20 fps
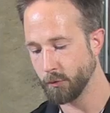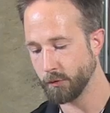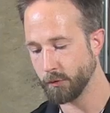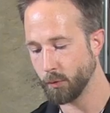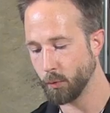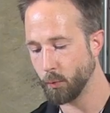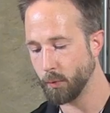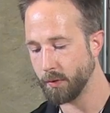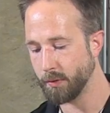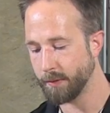
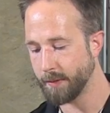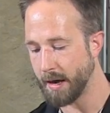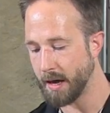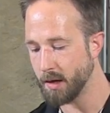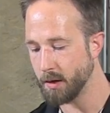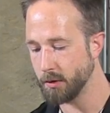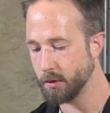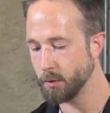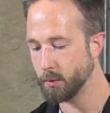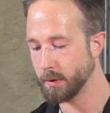So with
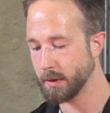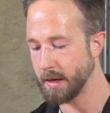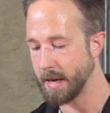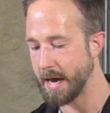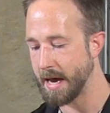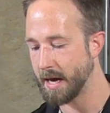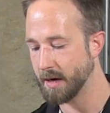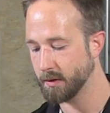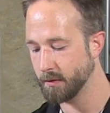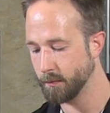that, you can
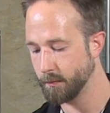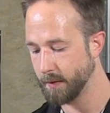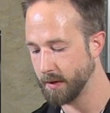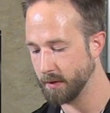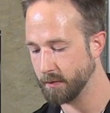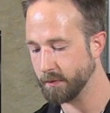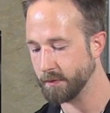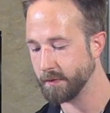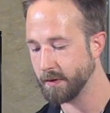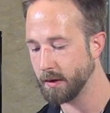
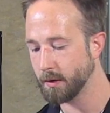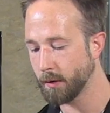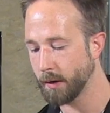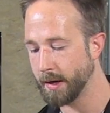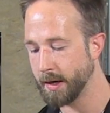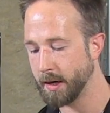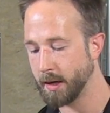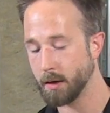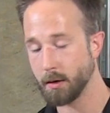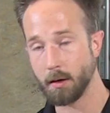activate scene
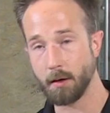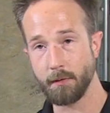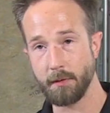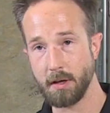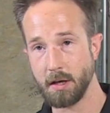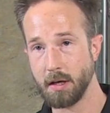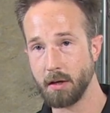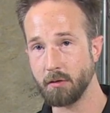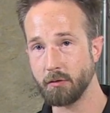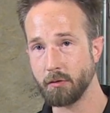lighting on
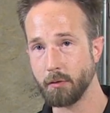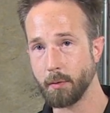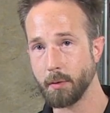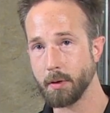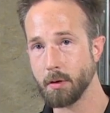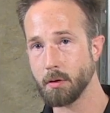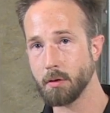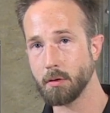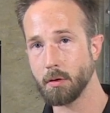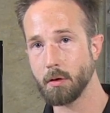the
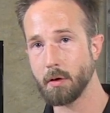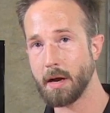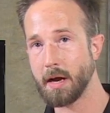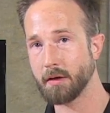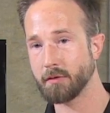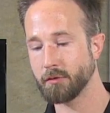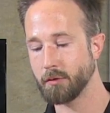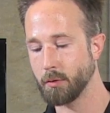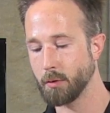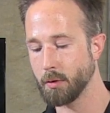interior or
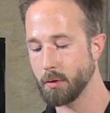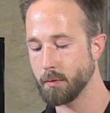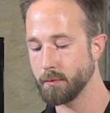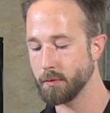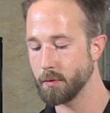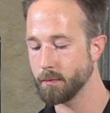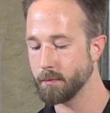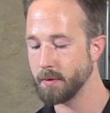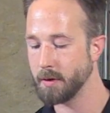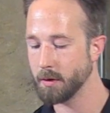exterior of
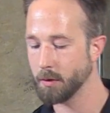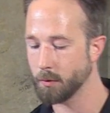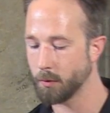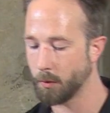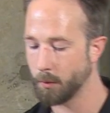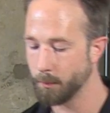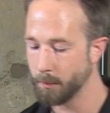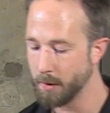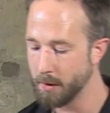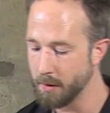your
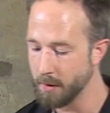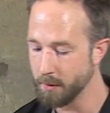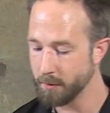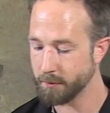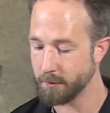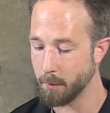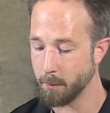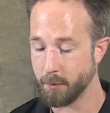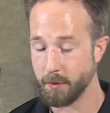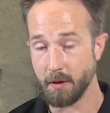vehicle,
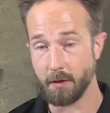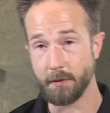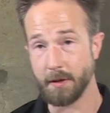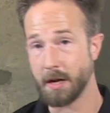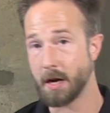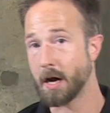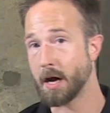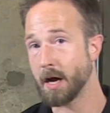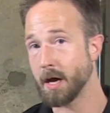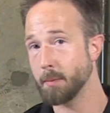something
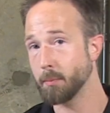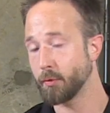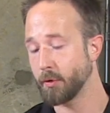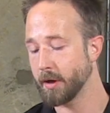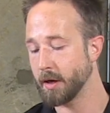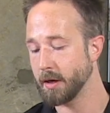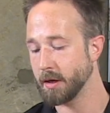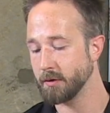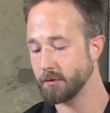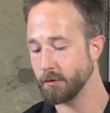that I'm
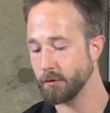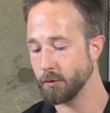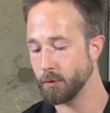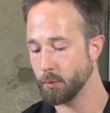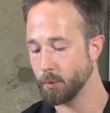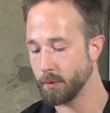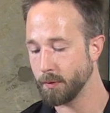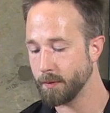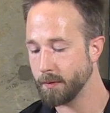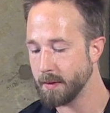planning to
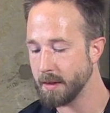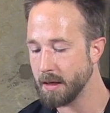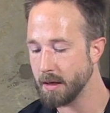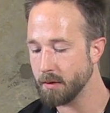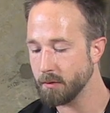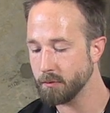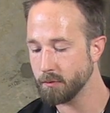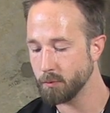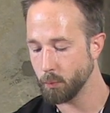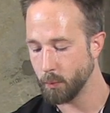do with
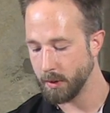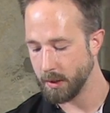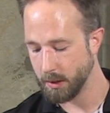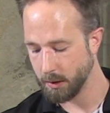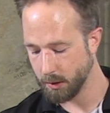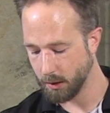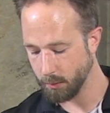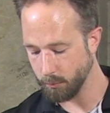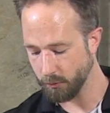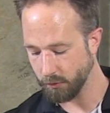these when it
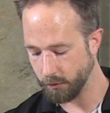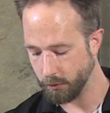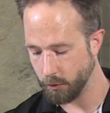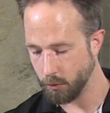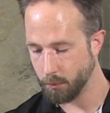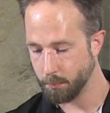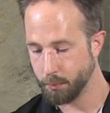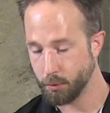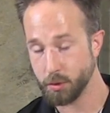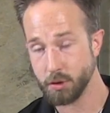comes
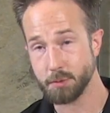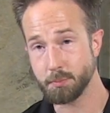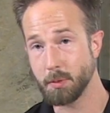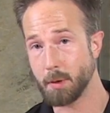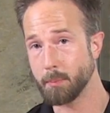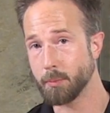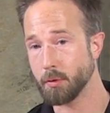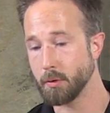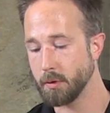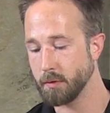to push
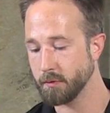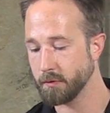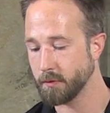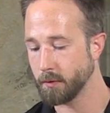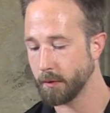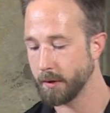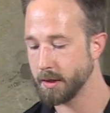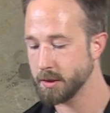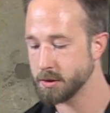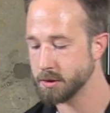bumper
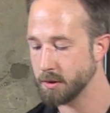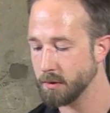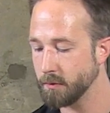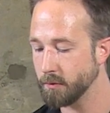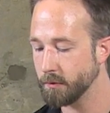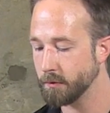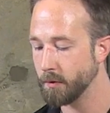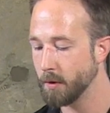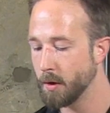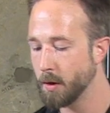
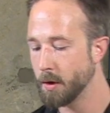installations,